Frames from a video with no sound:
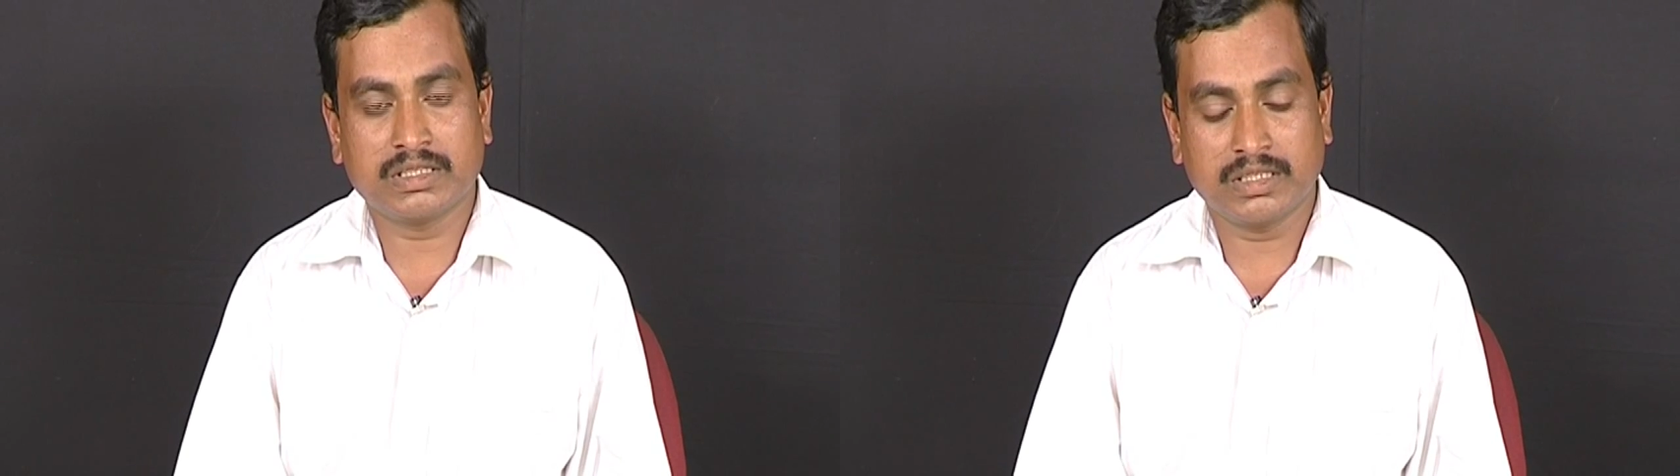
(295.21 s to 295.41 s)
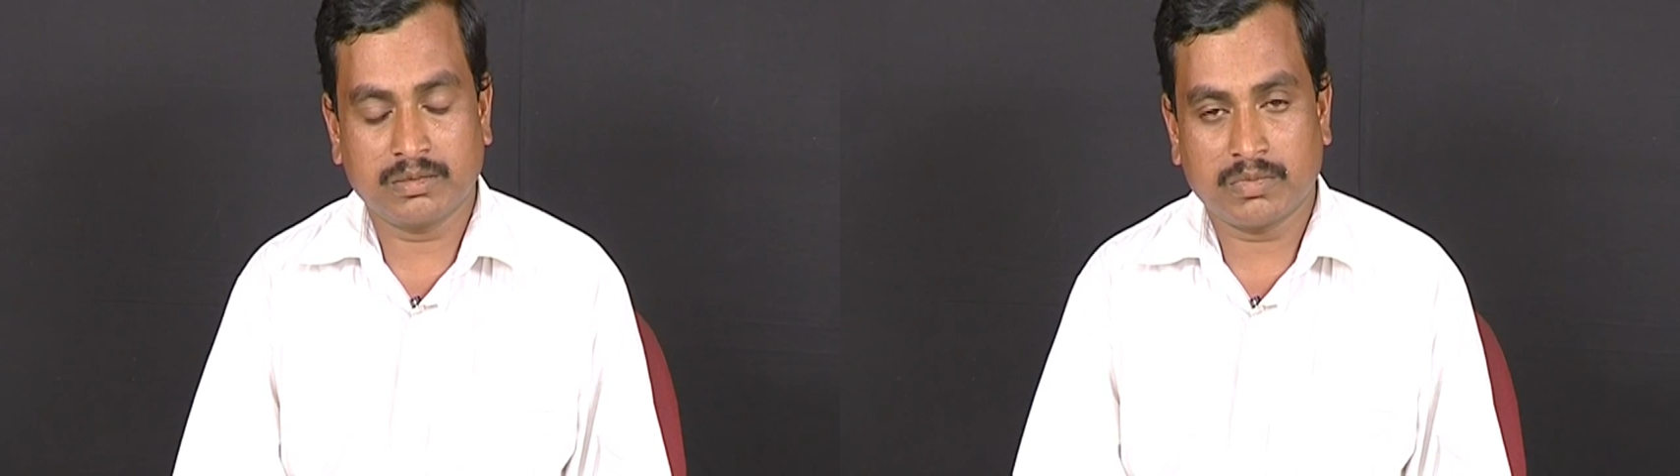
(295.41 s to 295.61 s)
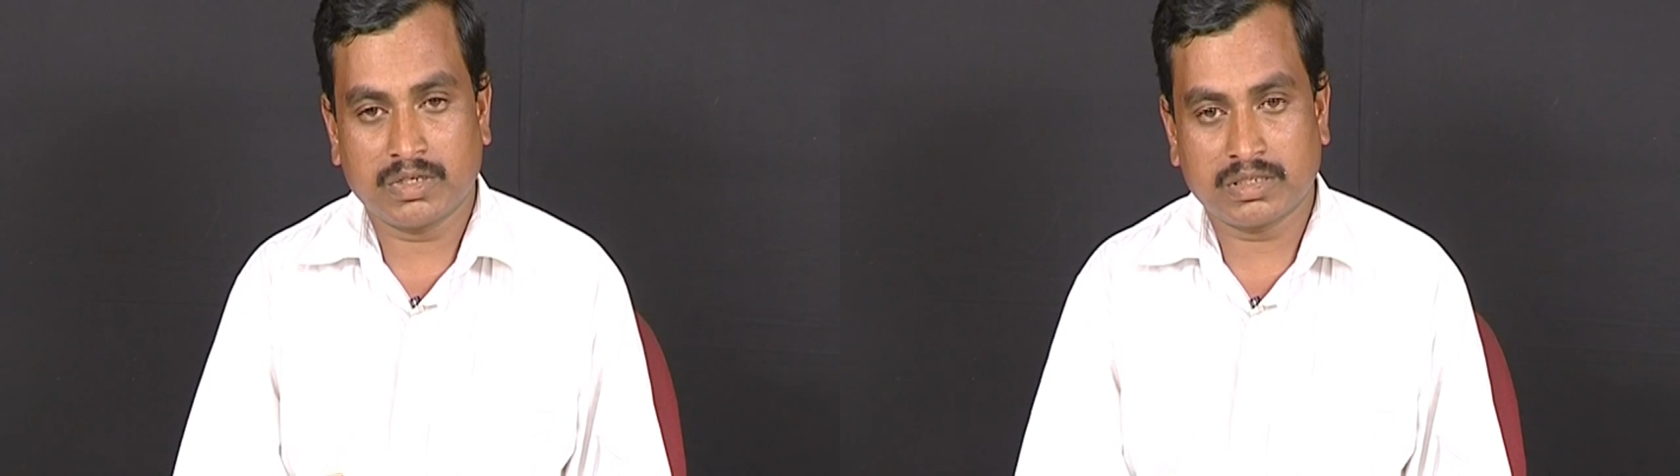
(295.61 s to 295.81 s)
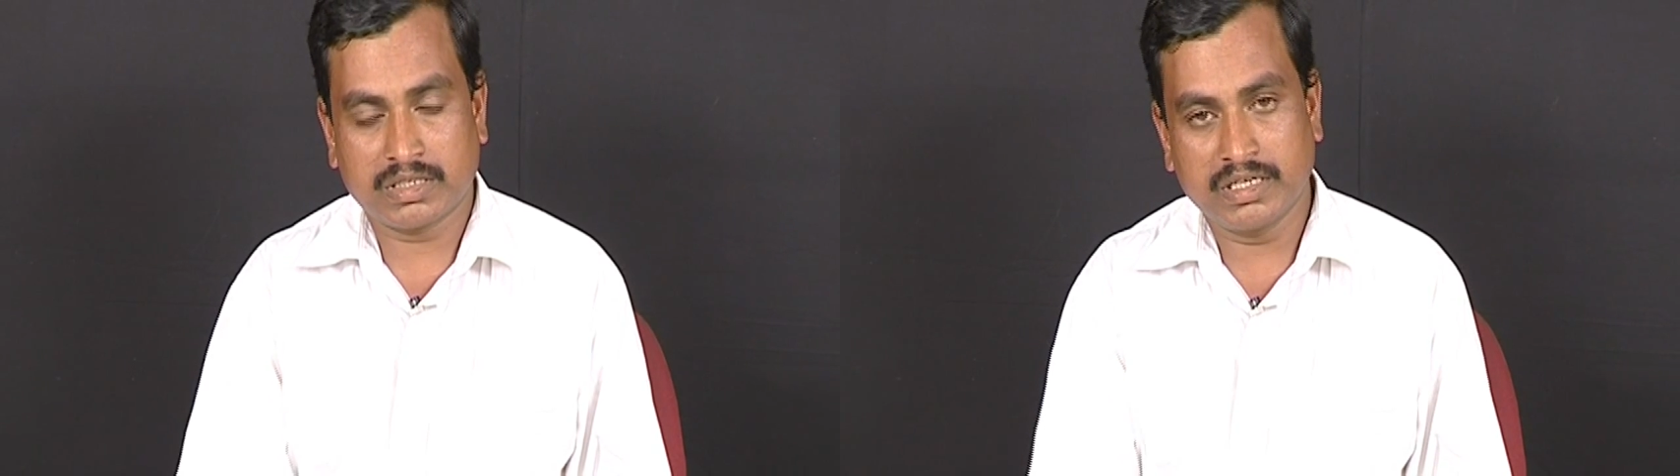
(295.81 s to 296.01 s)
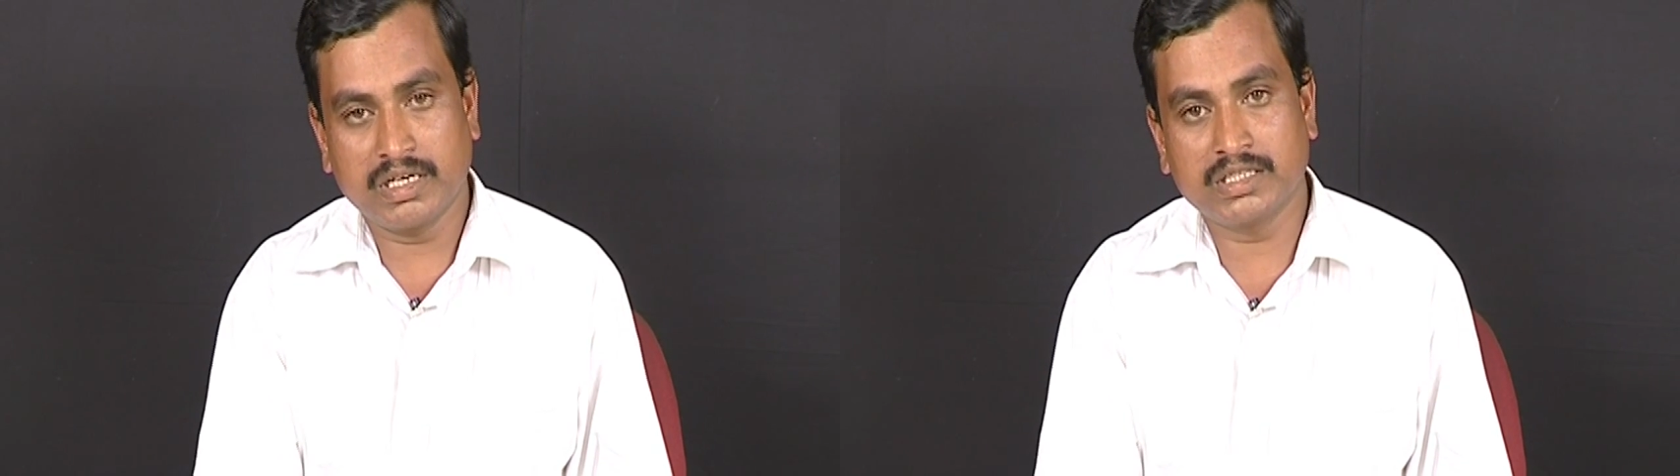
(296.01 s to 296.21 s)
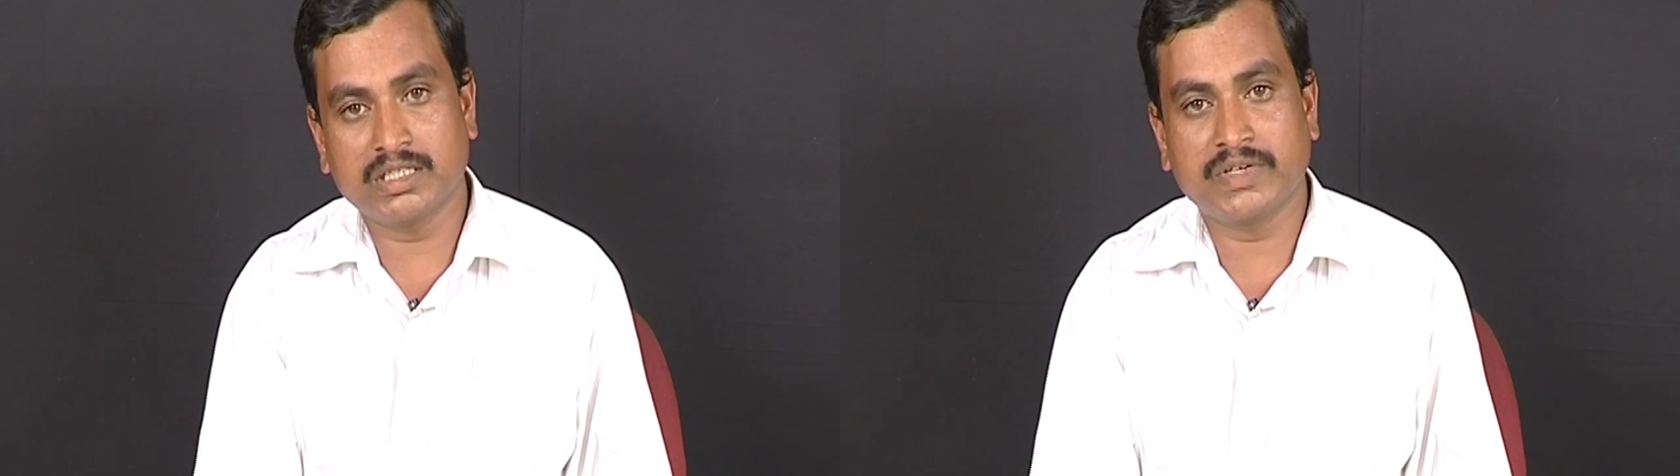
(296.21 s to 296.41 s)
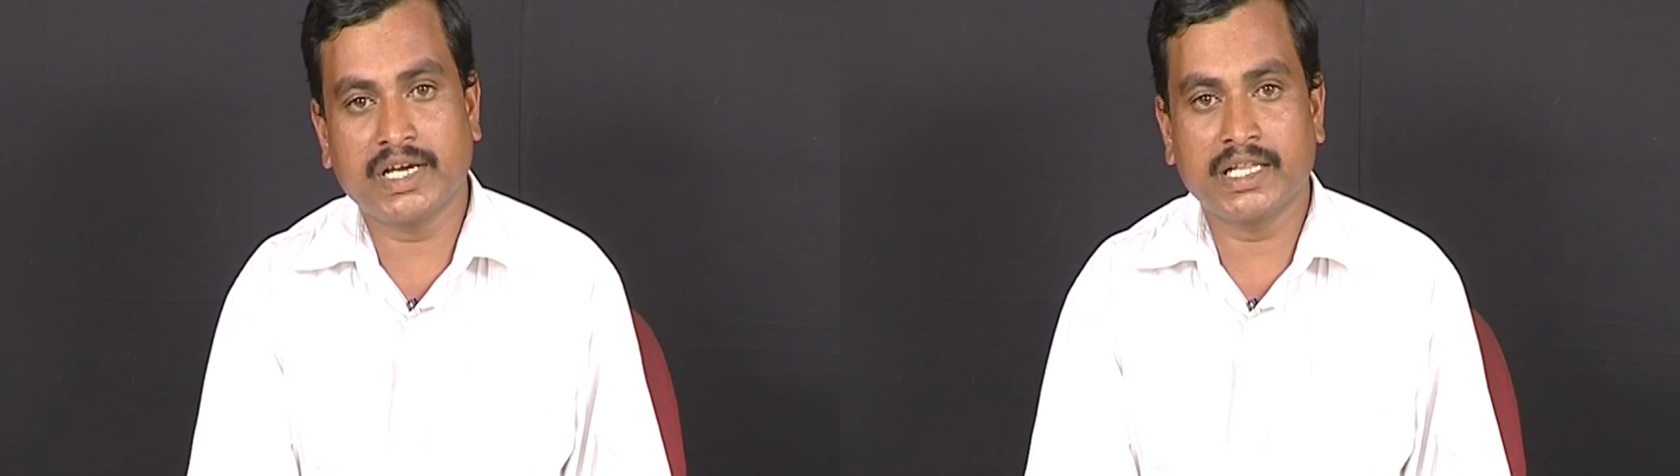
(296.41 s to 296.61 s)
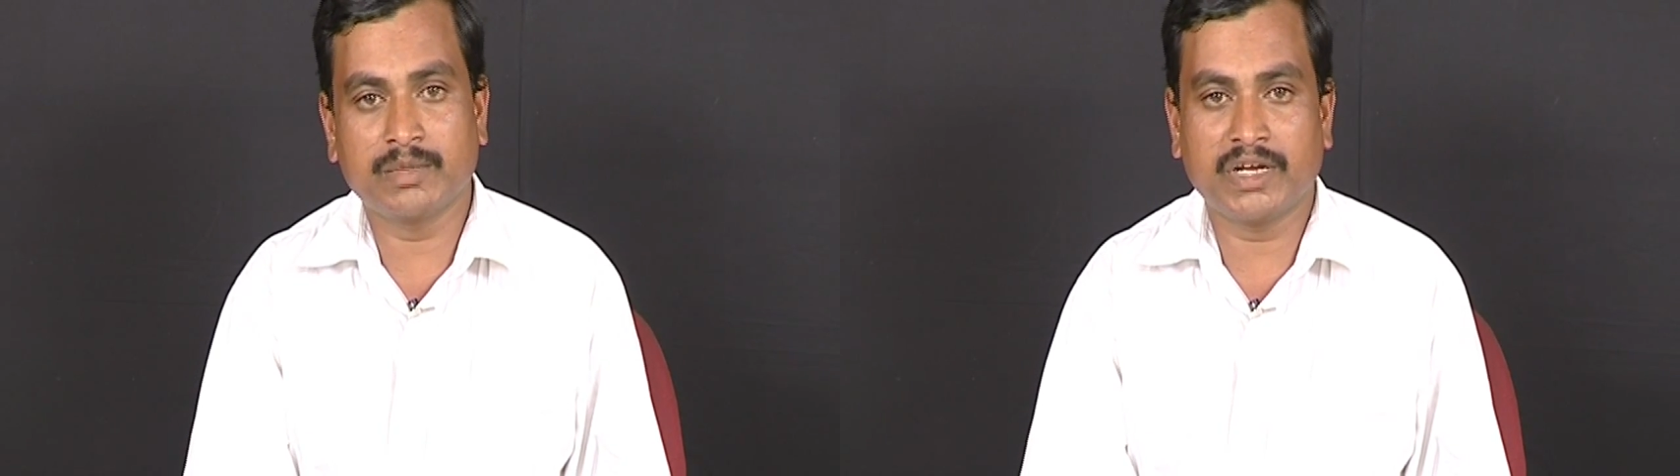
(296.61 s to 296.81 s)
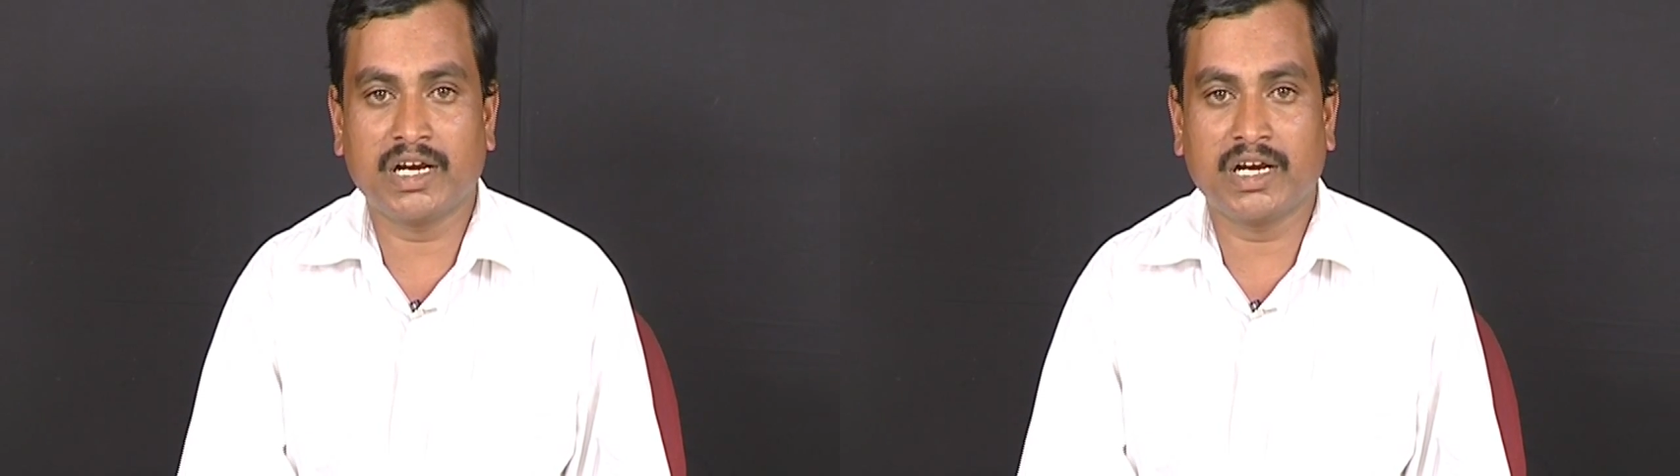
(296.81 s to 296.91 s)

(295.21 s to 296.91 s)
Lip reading: from what the doctors had